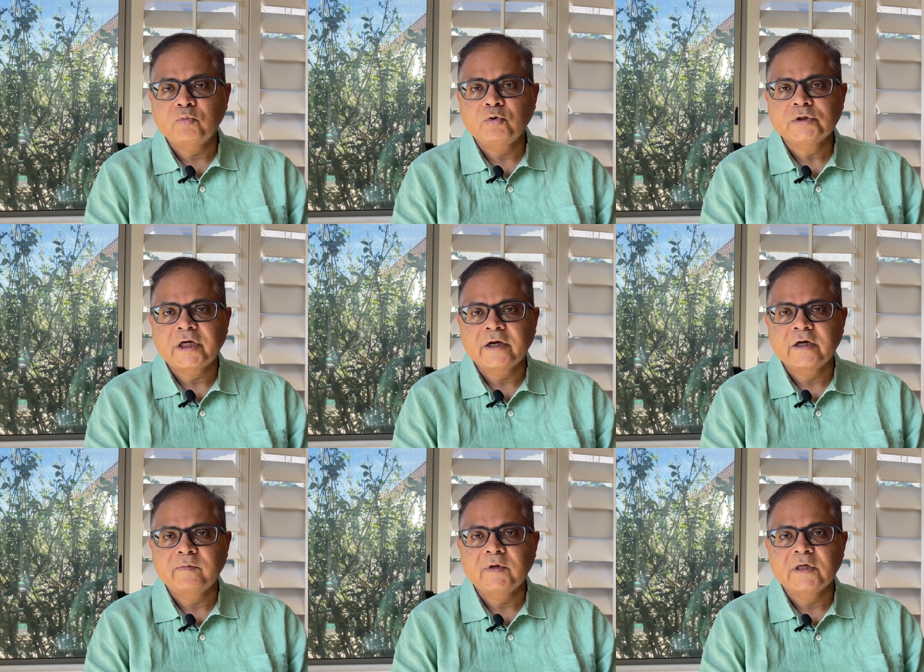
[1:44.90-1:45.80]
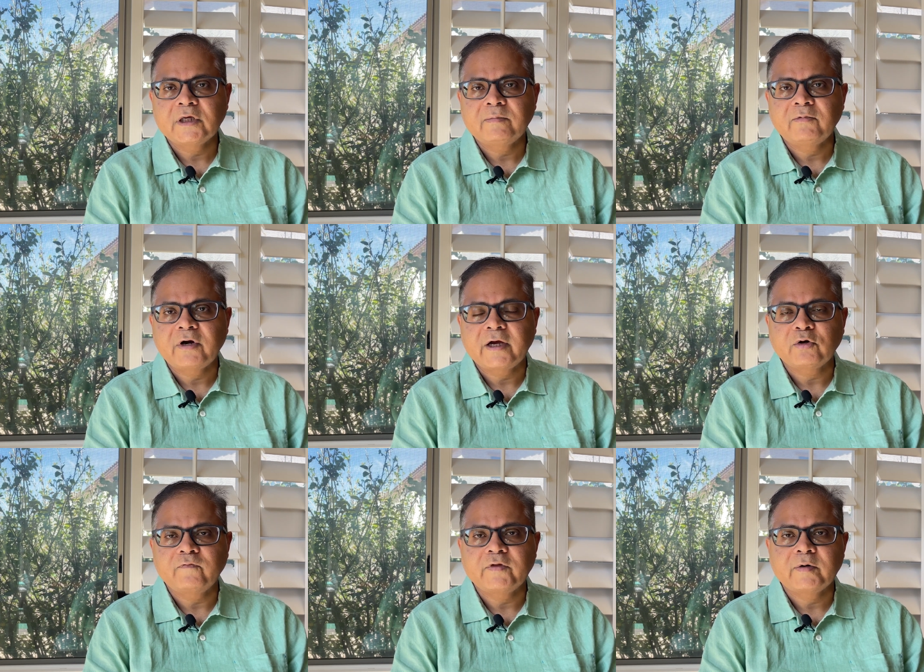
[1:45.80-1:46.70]
most academic keep track
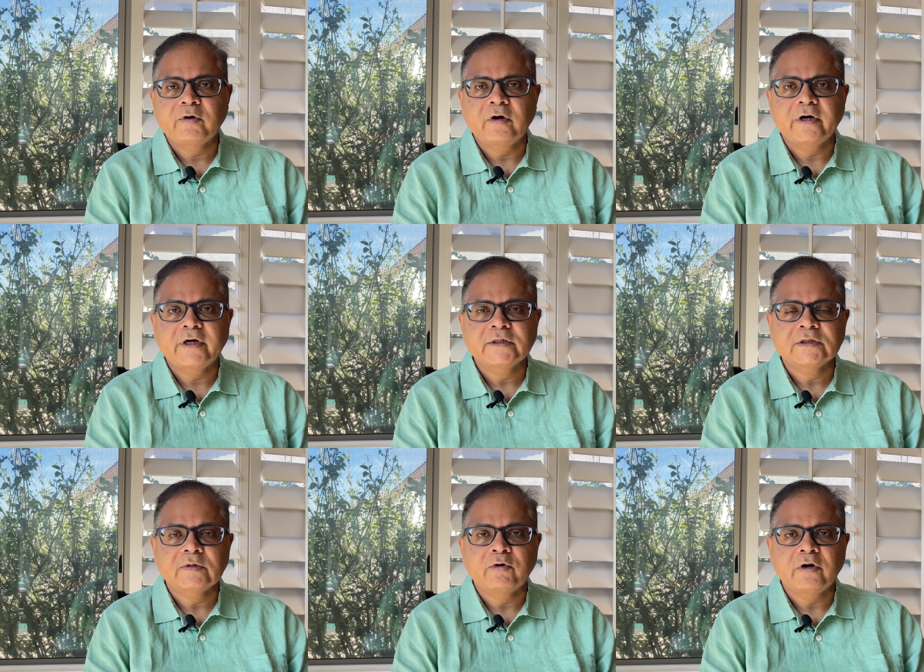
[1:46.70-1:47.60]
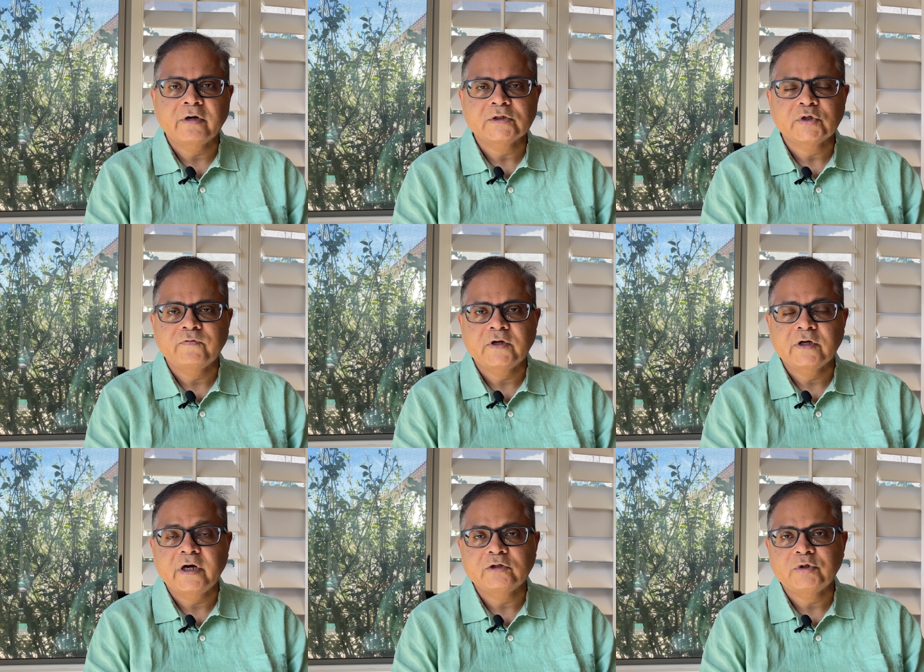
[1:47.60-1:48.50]
of their progress, the progress of their
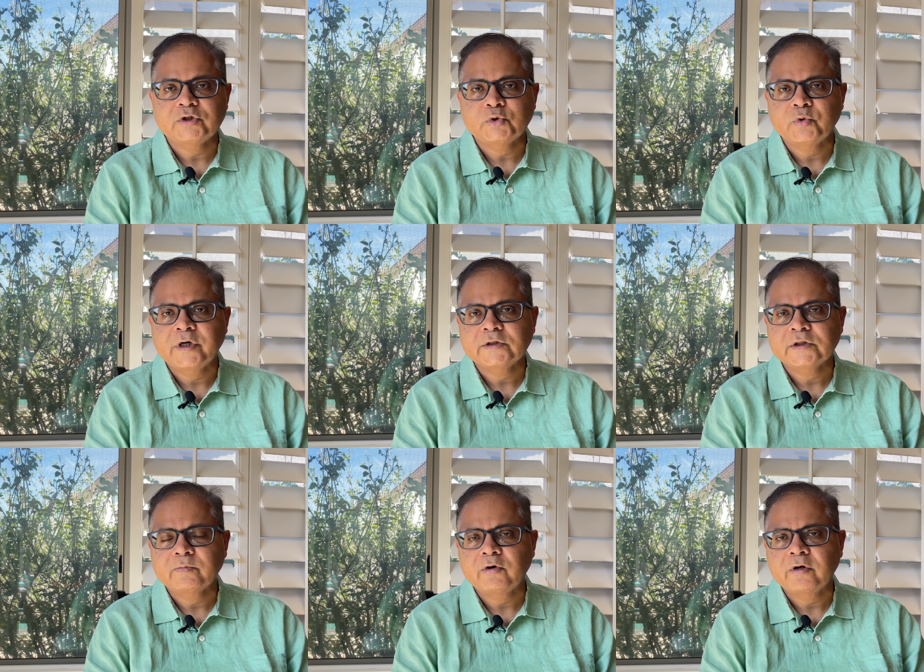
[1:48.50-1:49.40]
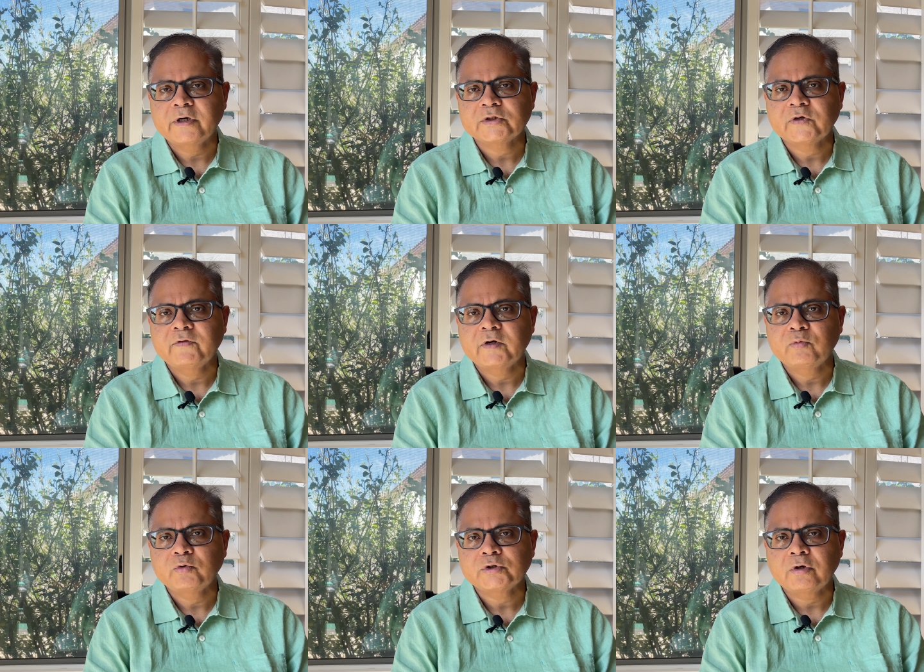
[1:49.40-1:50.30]
graduate students, the progress of their
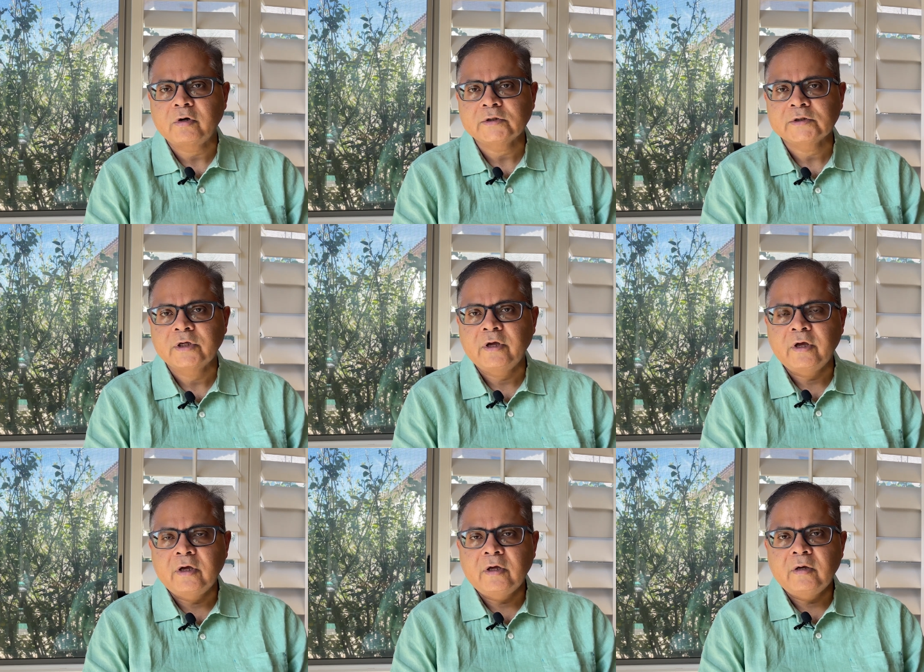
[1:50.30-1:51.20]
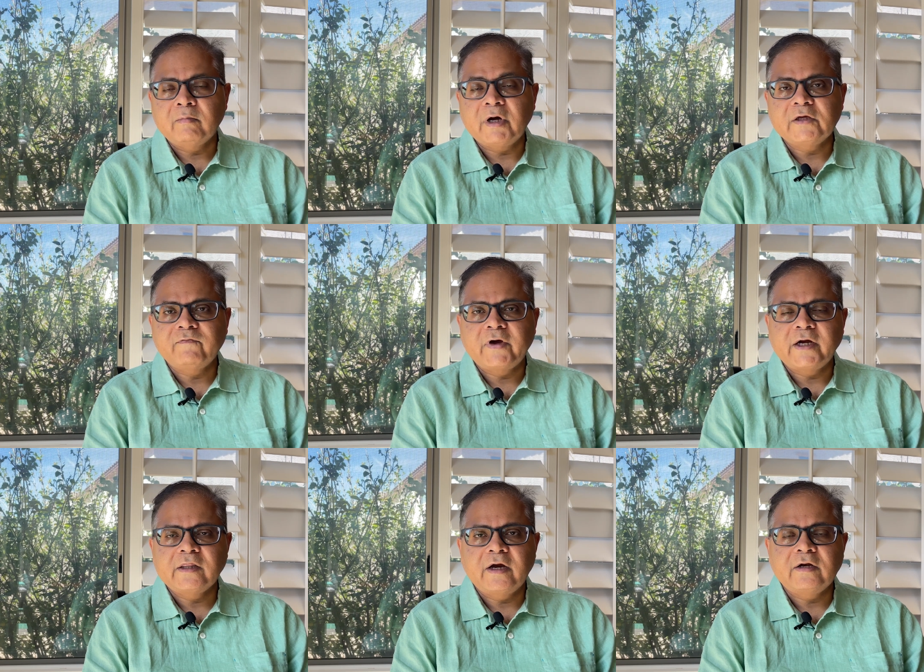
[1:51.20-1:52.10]
postdocs by the
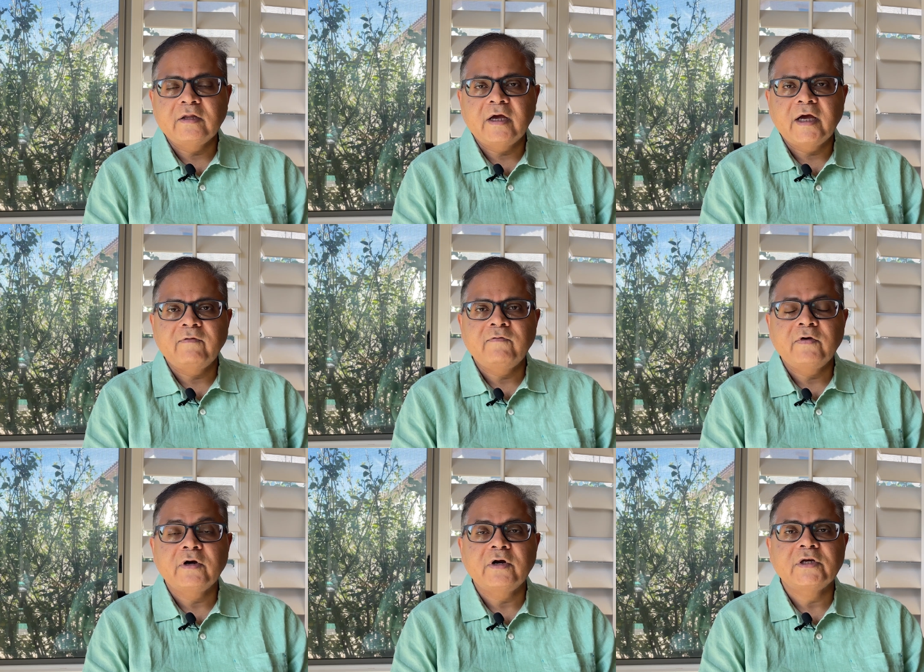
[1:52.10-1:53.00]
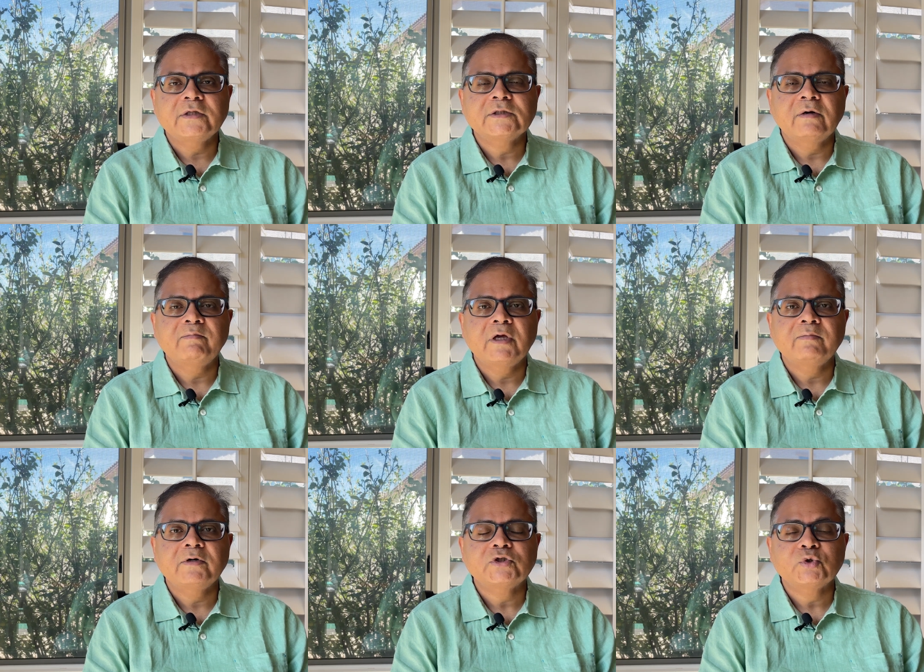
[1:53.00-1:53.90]
fact that they have written some papers.